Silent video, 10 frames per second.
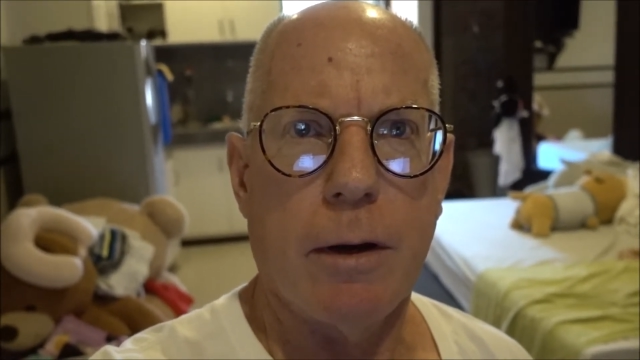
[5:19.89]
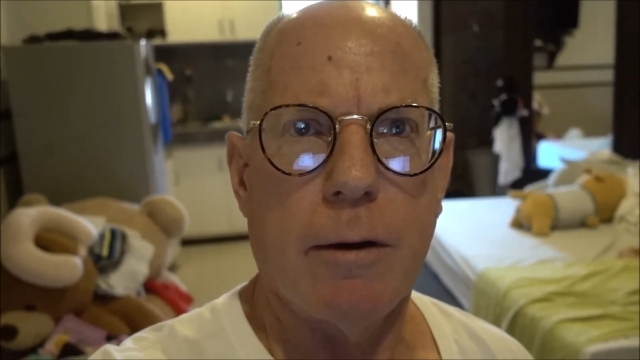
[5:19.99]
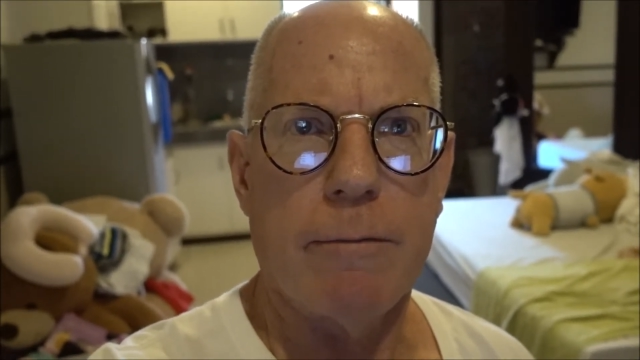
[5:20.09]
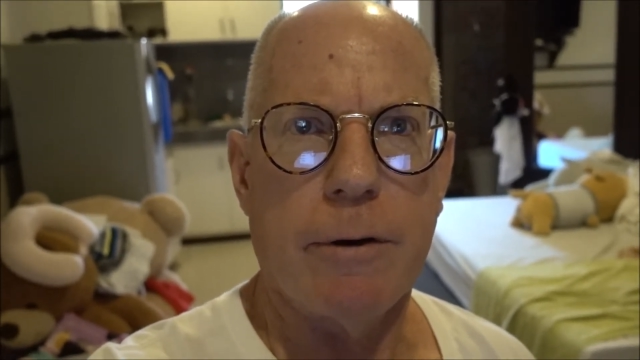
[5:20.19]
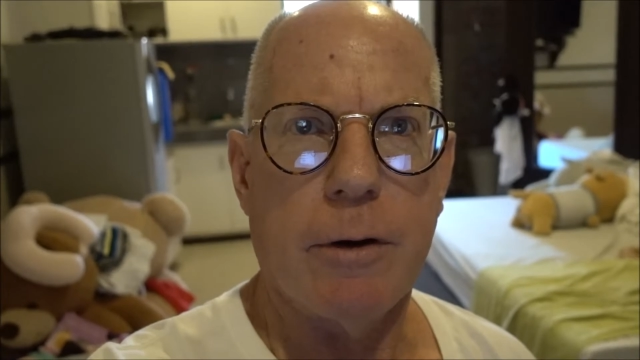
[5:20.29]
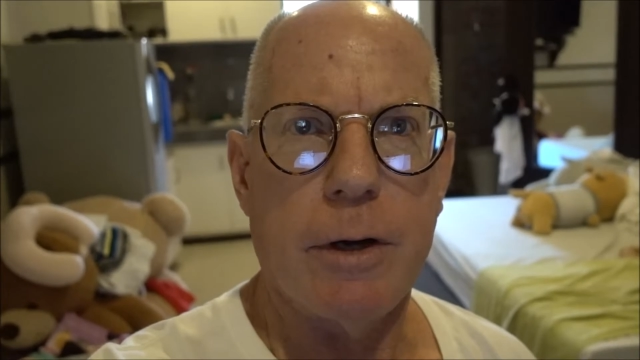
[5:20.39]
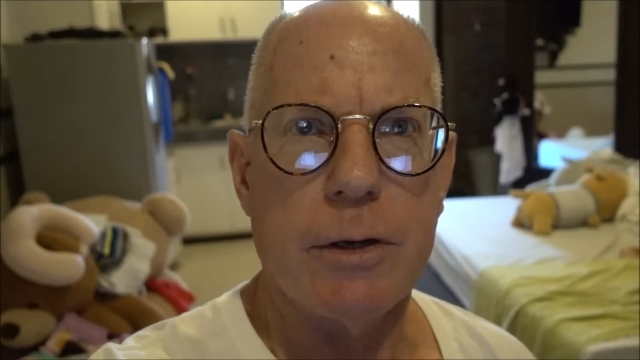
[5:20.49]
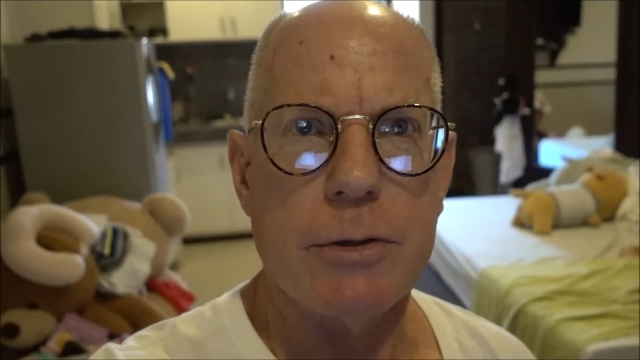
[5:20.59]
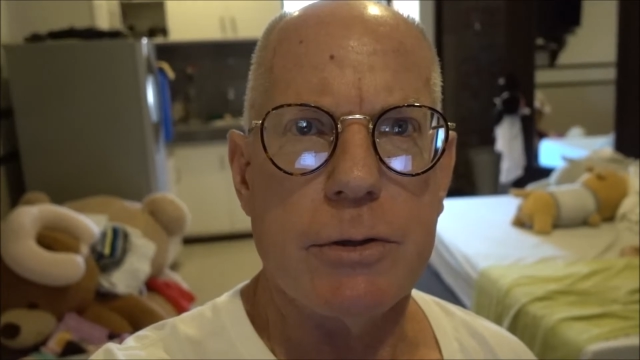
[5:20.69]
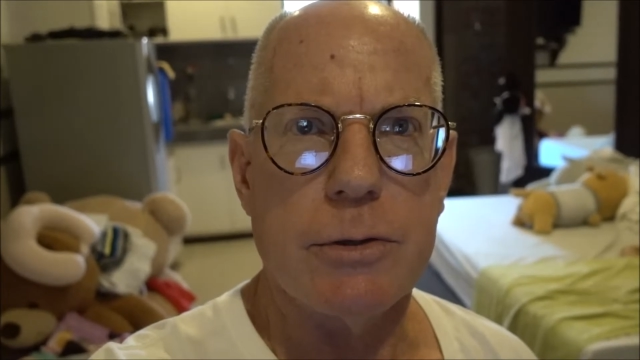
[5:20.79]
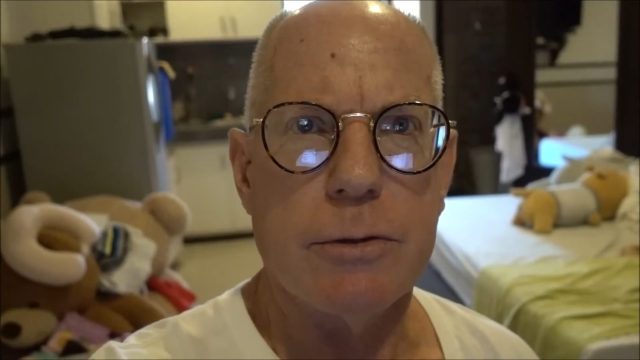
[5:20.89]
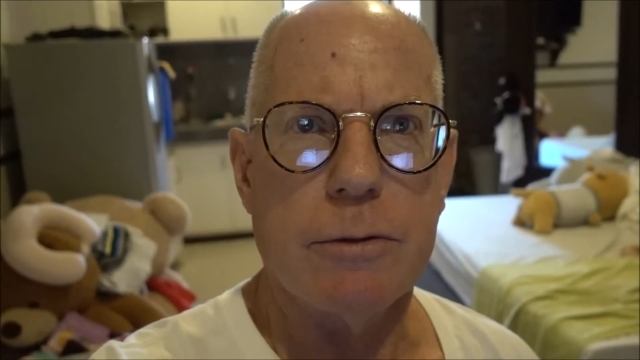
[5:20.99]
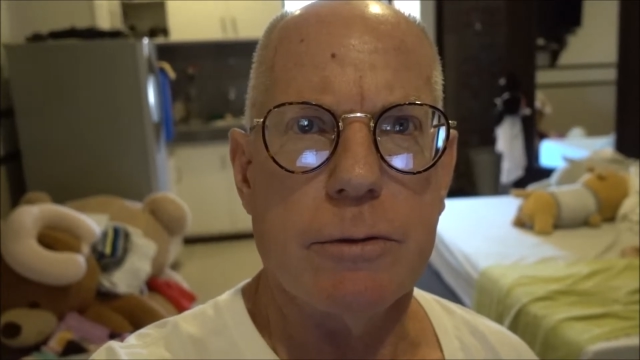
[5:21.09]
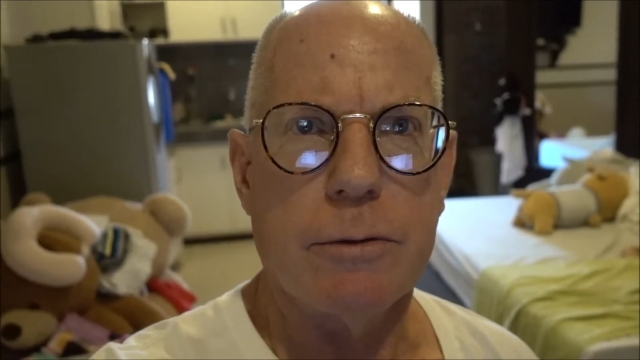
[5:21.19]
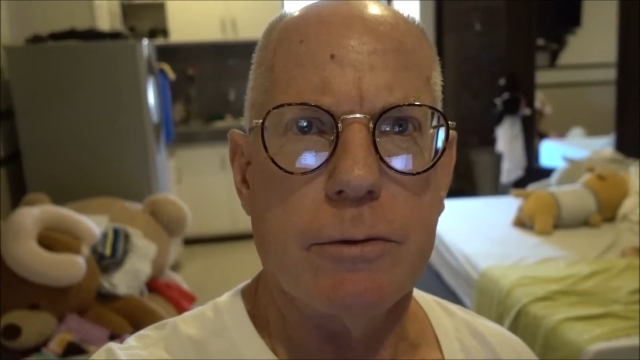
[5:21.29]
of various
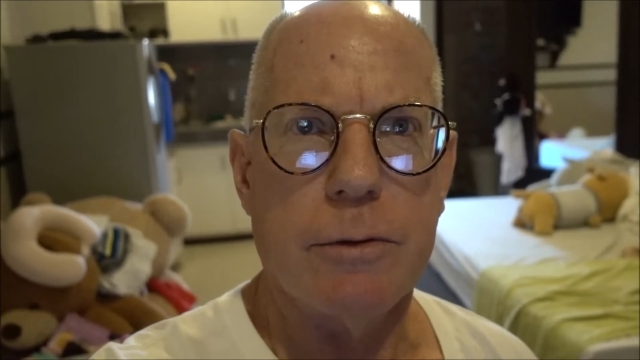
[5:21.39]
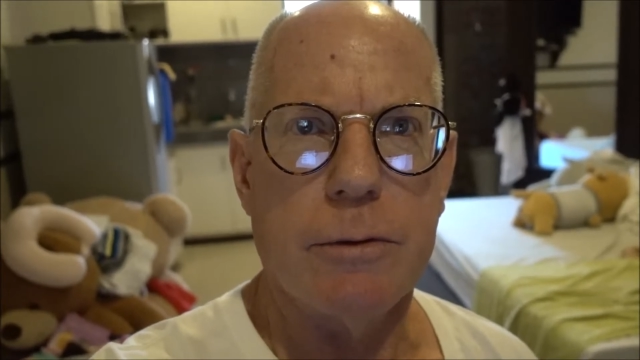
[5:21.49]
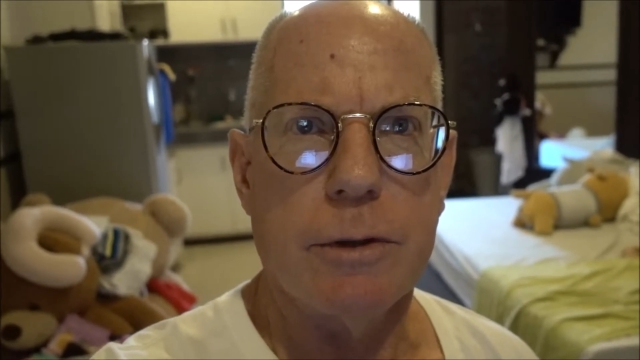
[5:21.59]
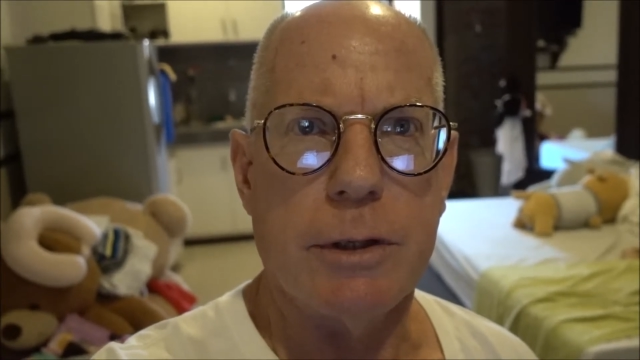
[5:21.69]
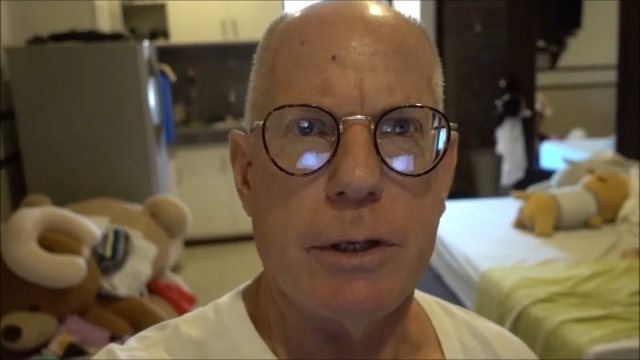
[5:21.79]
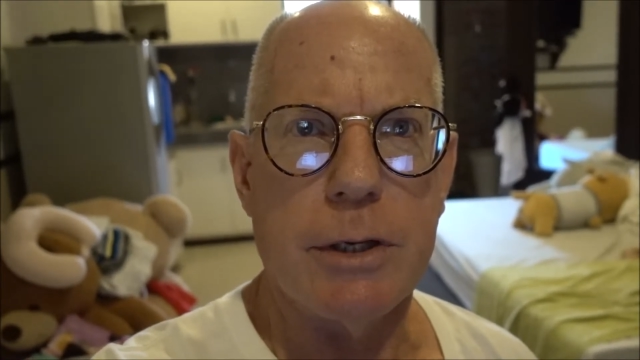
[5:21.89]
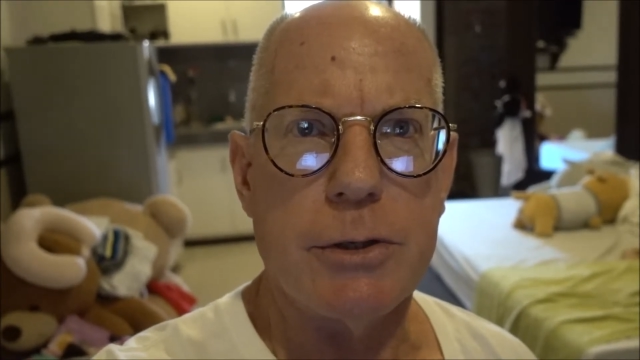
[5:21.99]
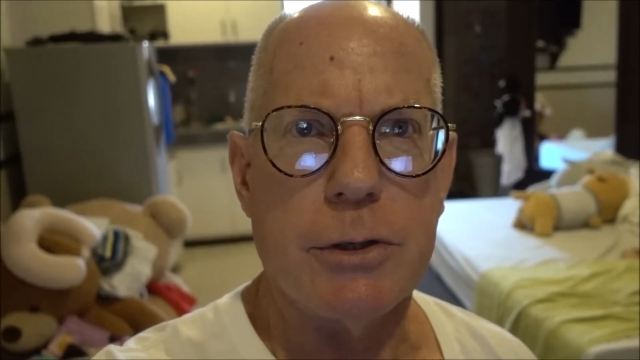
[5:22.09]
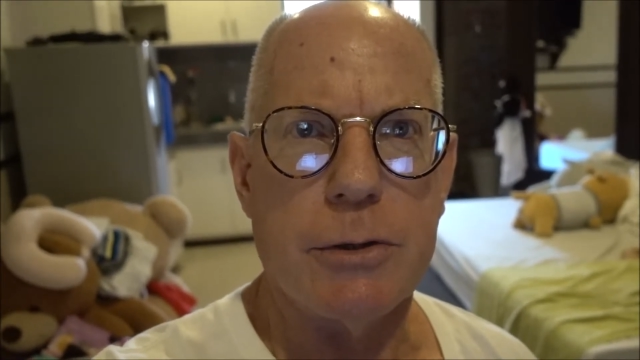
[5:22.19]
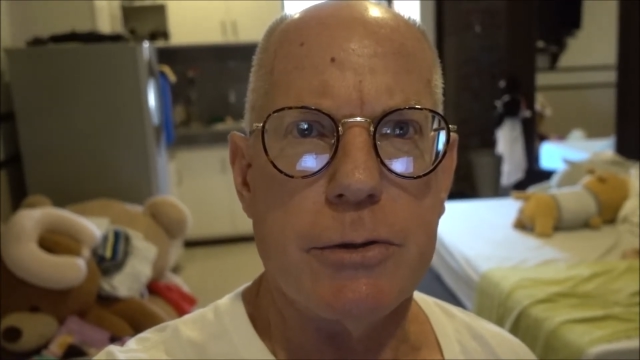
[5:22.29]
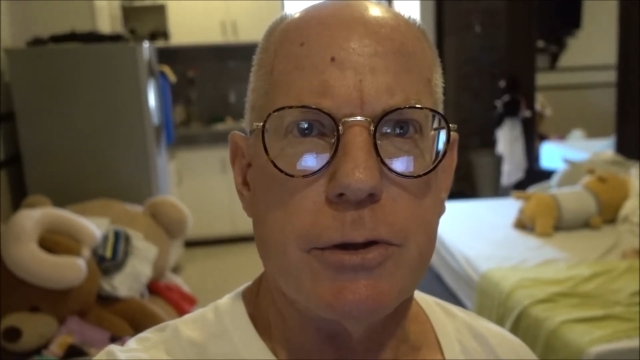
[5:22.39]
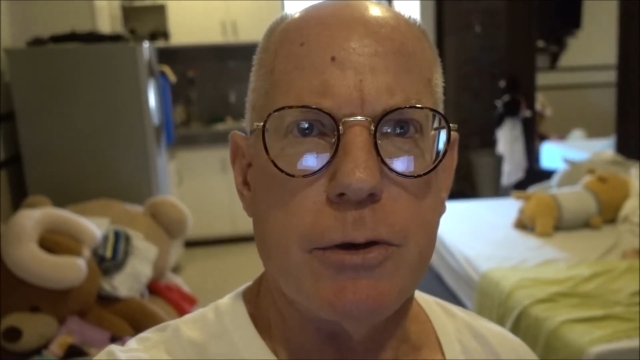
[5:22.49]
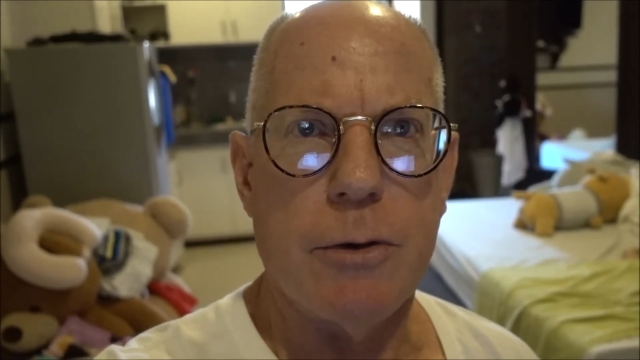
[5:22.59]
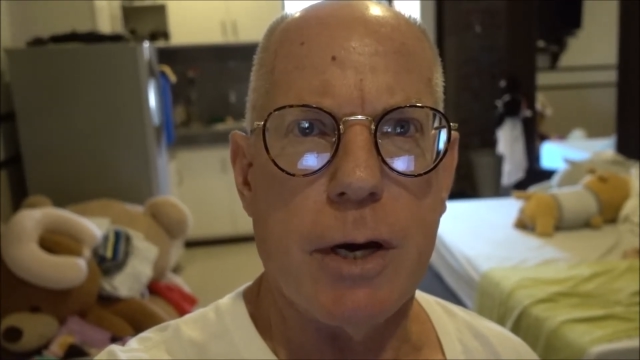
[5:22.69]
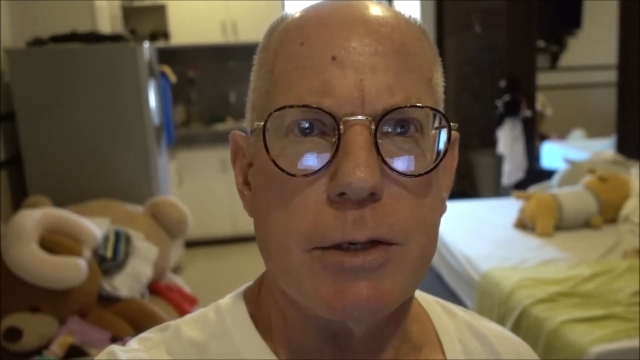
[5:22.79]
conditions, the
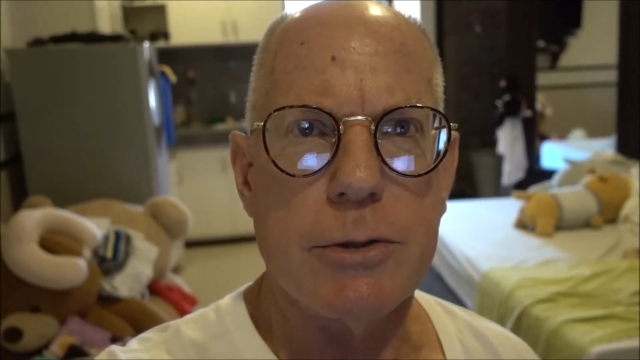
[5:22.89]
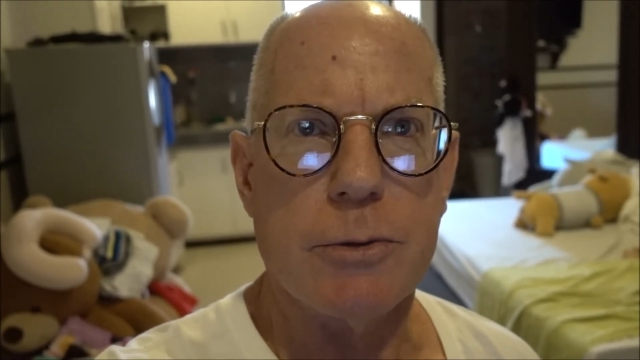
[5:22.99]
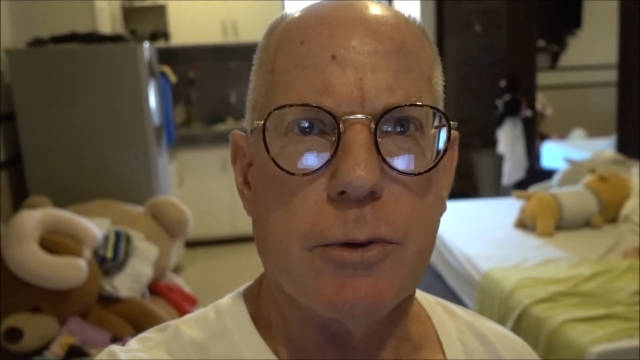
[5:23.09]
U.S.